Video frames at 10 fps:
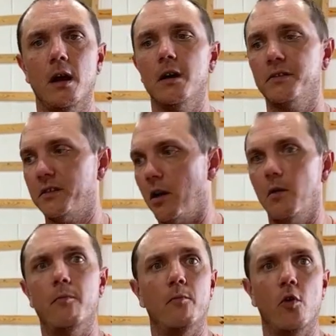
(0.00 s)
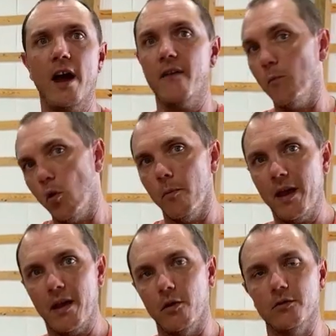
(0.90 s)
Some will have more
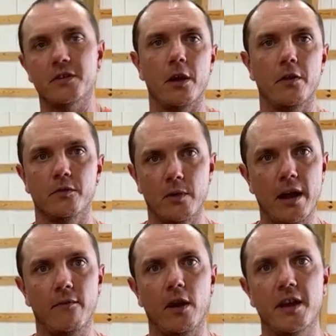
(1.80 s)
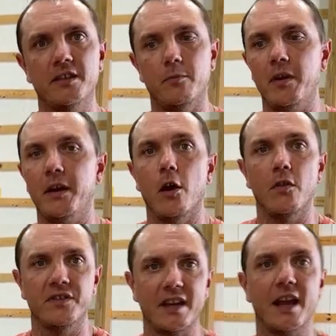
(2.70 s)
panels, others will have less, depending on
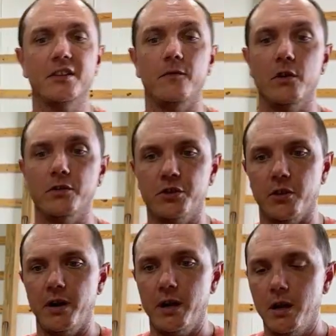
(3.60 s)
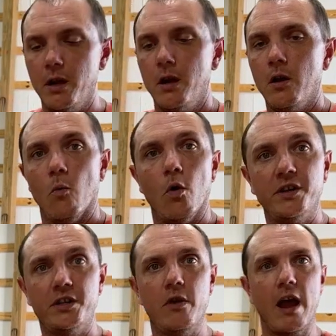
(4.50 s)
the size of your tree.
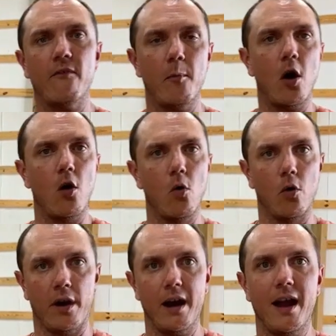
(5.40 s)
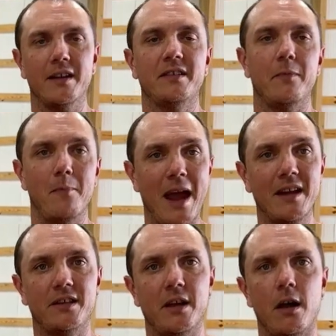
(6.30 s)
Once you have them all organized and
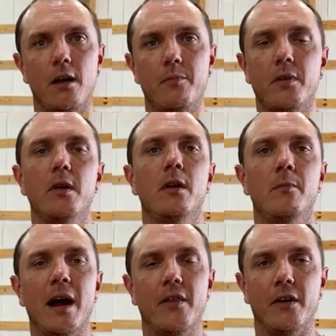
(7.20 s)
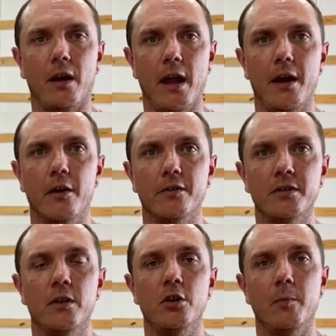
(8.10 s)
matched up by their letters,
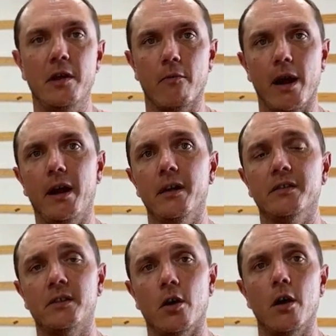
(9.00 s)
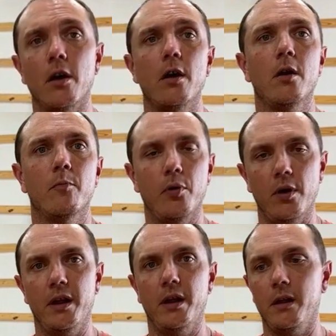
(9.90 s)
you'll be ready to start
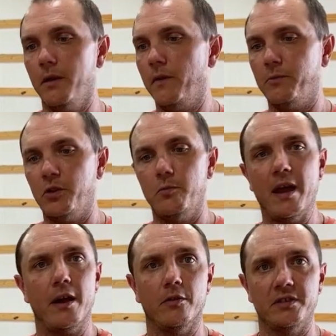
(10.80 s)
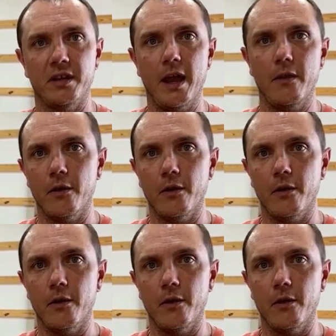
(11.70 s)
putting the two panels together.